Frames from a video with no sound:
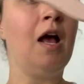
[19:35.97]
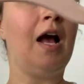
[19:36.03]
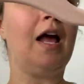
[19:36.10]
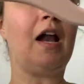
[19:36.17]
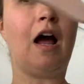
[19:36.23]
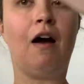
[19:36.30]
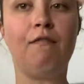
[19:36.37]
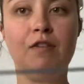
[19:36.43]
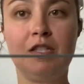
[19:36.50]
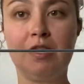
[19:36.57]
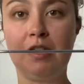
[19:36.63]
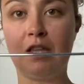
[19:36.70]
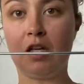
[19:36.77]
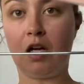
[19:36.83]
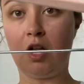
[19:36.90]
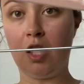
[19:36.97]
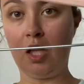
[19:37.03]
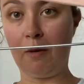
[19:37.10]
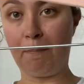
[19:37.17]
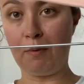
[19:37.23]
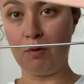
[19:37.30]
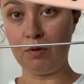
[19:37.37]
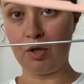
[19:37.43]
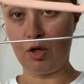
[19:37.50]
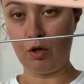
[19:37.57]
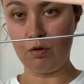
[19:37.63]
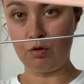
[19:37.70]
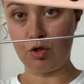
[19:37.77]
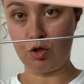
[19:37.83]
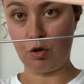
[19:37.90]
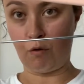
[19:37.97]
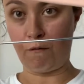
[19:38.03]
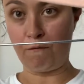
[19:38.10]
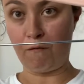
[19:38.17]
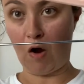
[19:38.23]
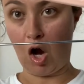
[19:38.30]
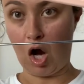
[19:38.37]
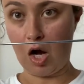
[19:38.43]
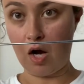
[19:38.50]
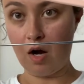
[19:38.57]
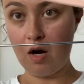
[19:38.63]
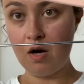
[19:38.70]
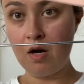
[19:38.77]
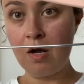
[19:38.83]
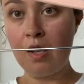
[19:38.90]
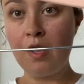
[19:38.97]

And obviously the clip only goes so far.